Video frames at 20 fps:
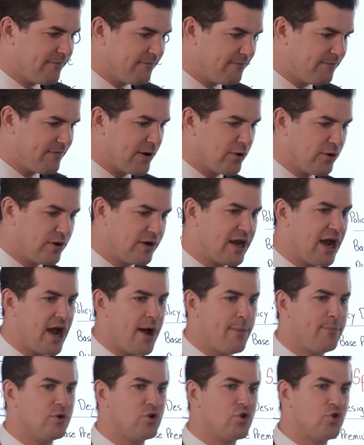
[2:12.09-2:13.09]
very
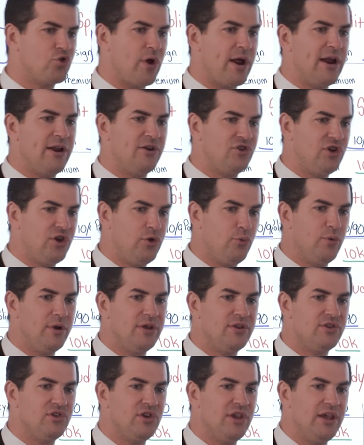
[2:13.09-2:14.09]
common strategy
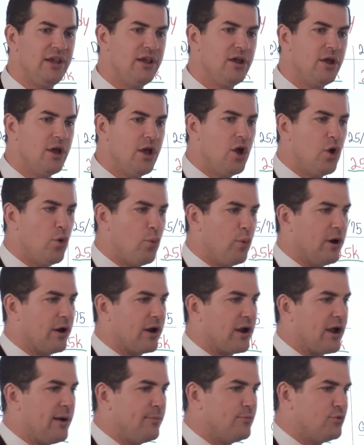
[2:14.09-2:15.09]
we see when
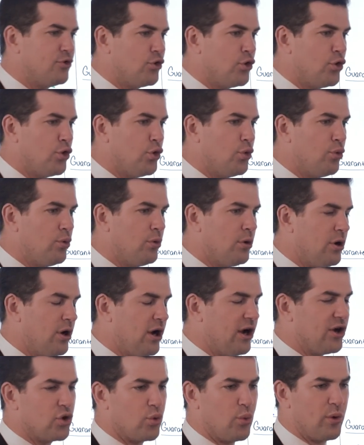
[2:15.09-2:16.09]
it comes to
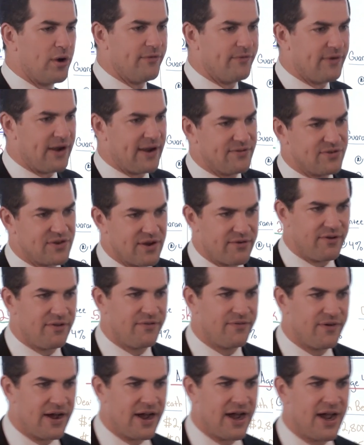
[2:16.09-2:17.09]
a
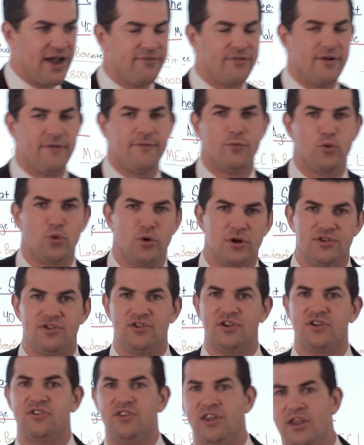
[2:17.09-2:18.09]
2575, a
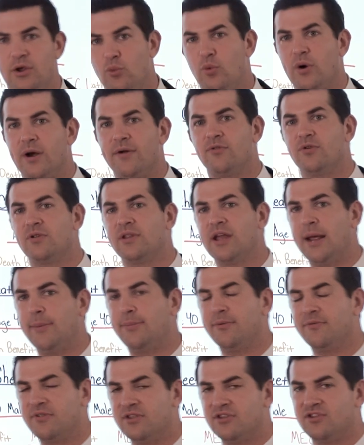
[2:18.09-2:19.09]
4060, whatever
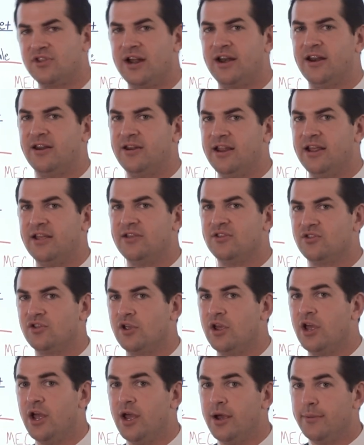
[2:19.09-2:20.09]
type of design it is.
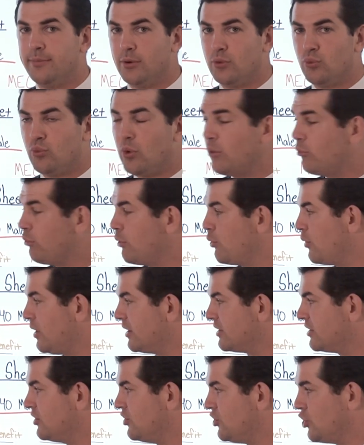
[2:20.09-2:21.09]
But what we
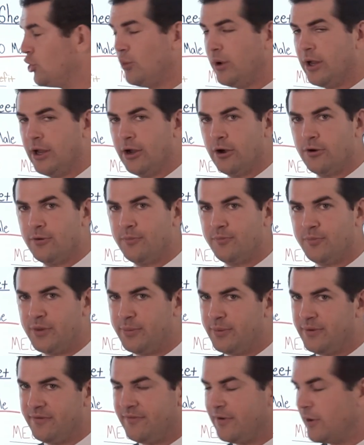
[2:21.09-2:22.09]
want to do here,
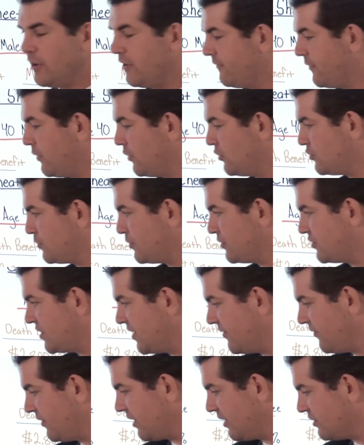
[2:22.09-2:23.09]
to be very, very
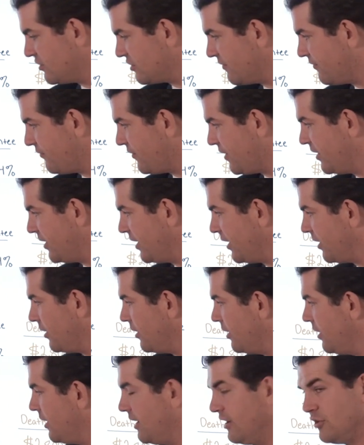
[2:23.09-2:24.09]
specific, is the
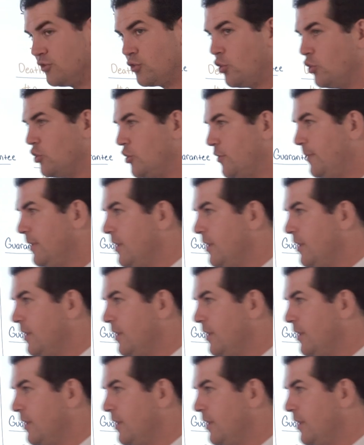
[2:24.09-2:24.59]
funding is going to